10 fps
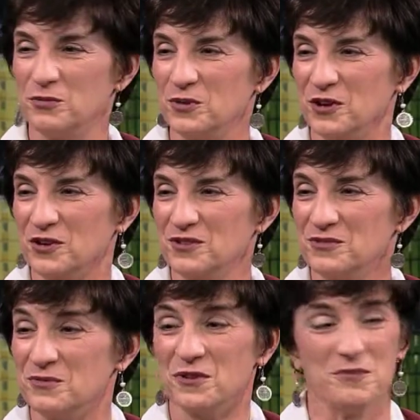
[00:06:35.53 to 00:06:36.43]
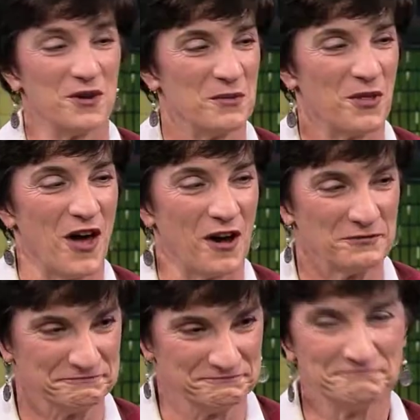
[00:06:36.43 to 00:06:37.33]
book with Mary Black. You're
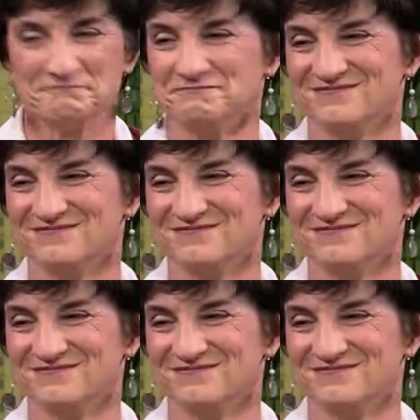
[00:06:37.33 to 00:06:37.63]
very welcome.